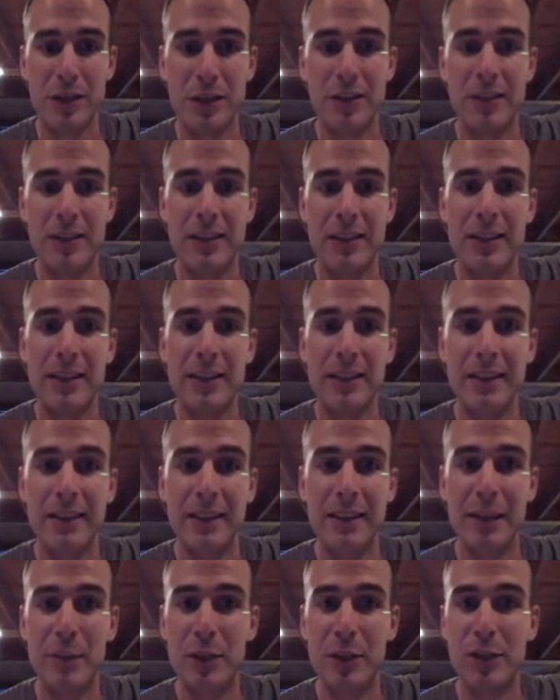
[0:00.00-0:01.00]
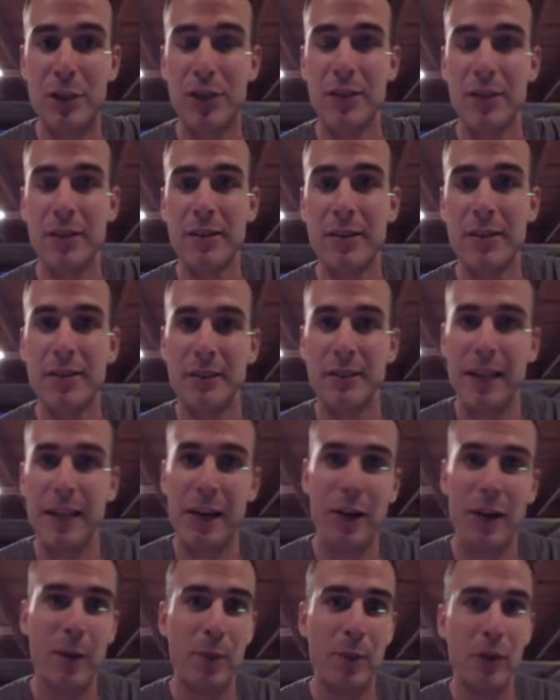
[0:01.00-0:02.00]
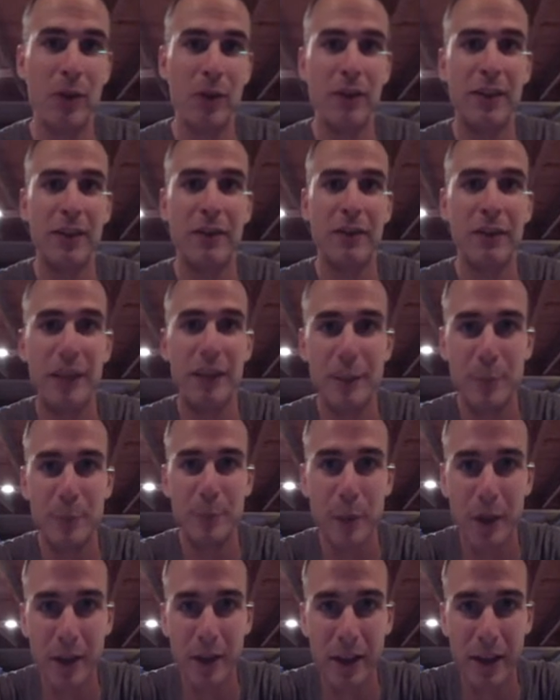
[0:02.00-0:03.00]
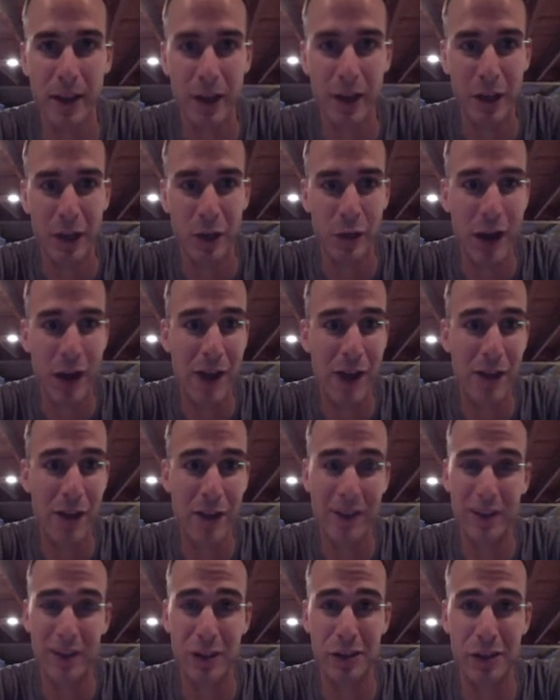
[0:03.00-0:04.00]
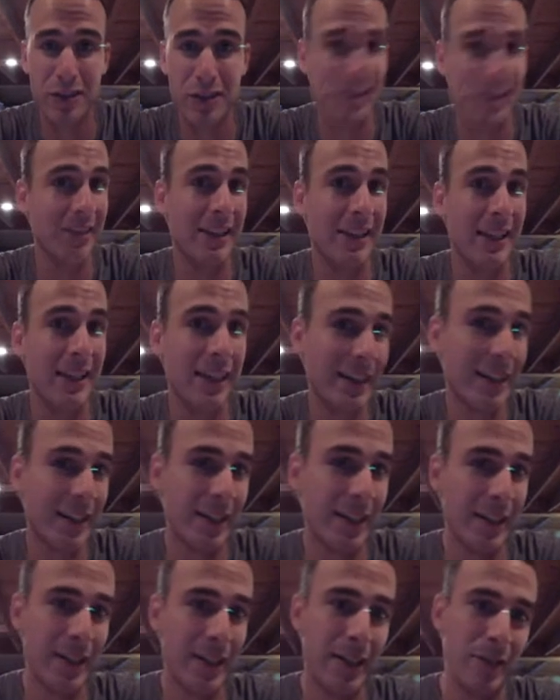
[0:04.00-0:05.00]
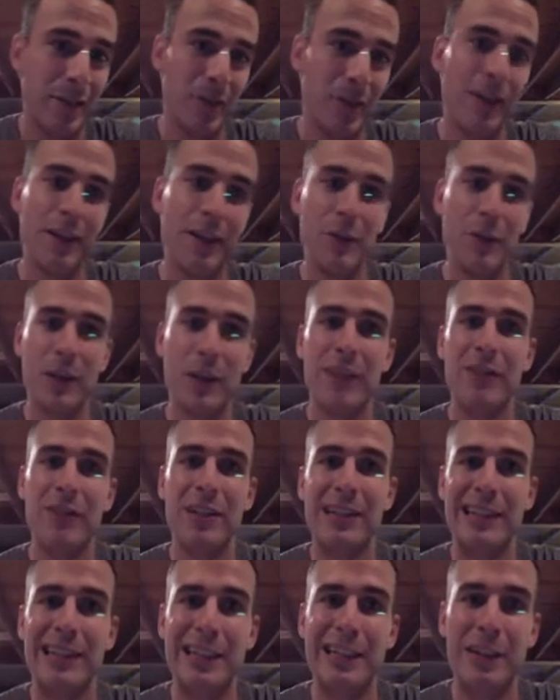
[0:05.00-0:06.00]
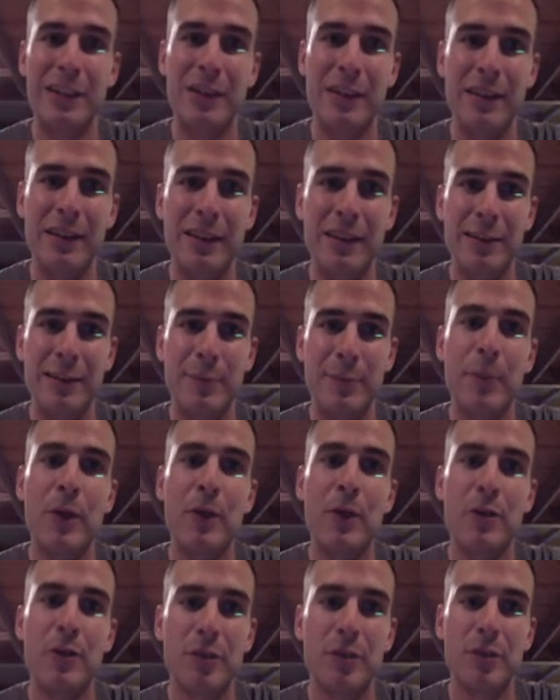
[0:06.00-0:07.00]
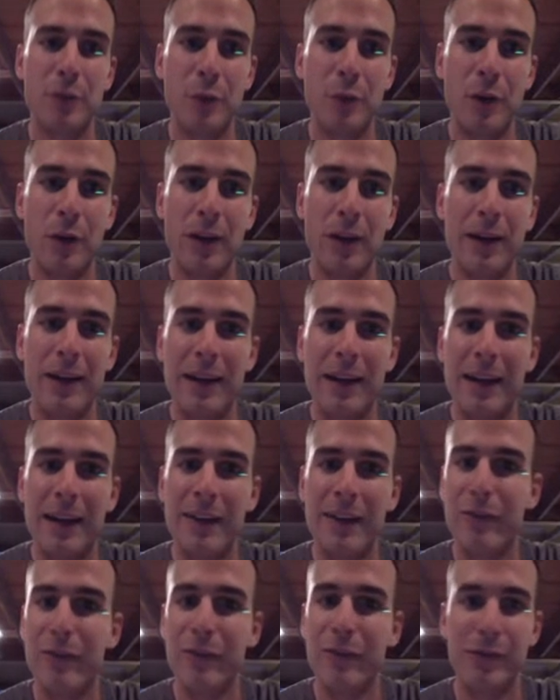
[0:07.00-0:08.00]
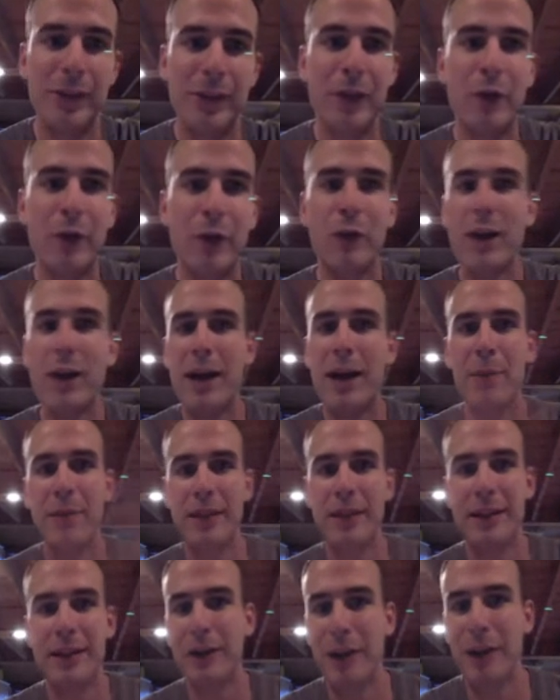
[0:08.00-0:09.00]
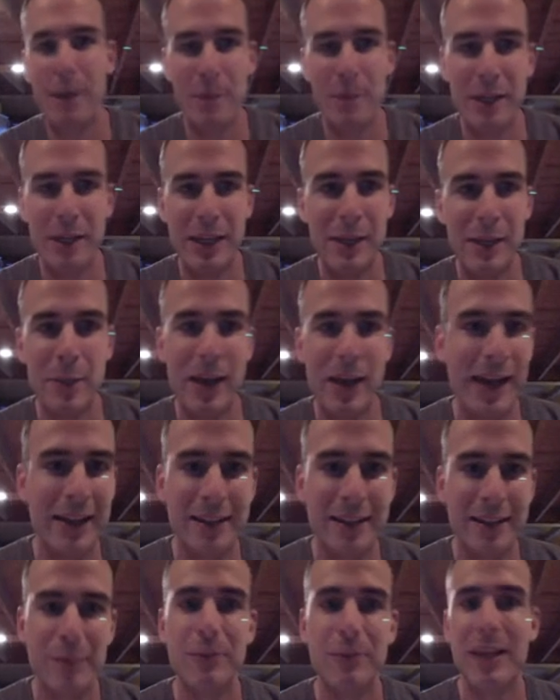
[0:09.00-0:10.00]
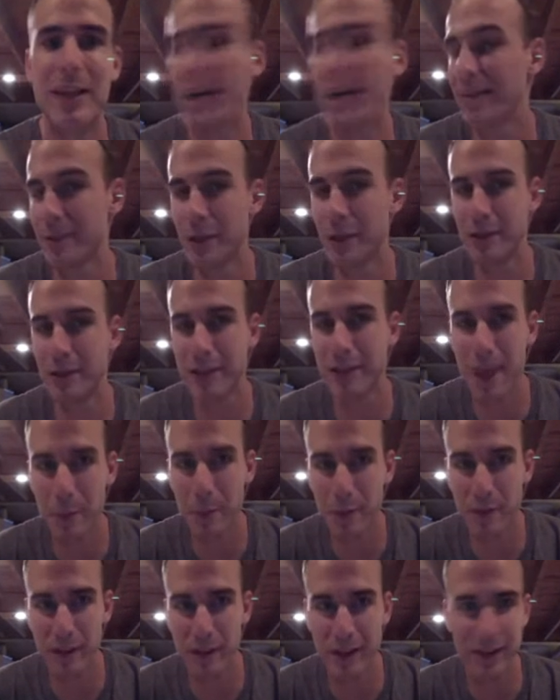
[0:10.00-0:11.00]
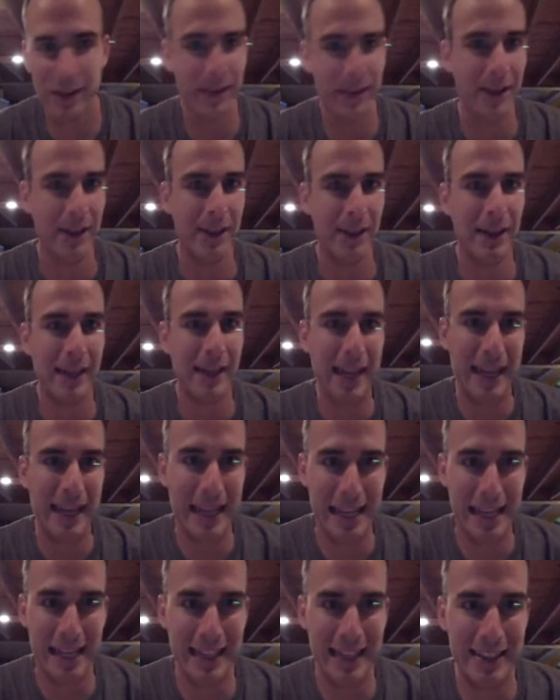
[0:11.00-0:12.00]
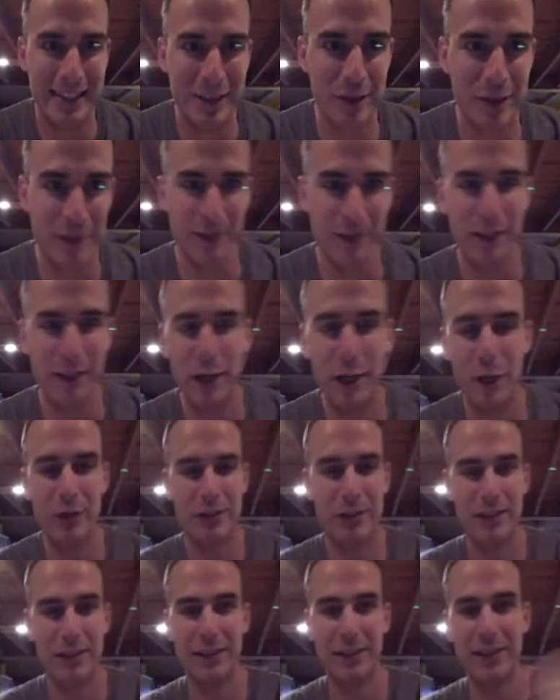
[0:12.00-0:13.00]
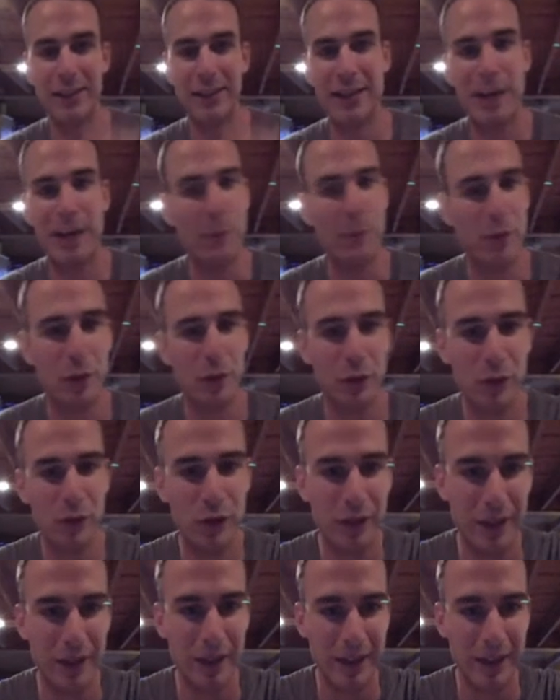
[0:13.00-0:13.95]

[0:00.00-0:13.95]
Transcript: see images that are uploaded to Facebook rather than just a link. So that's what I've done here in this post, where I've grabbed the internet meme, added some text on top of it, and it's a comical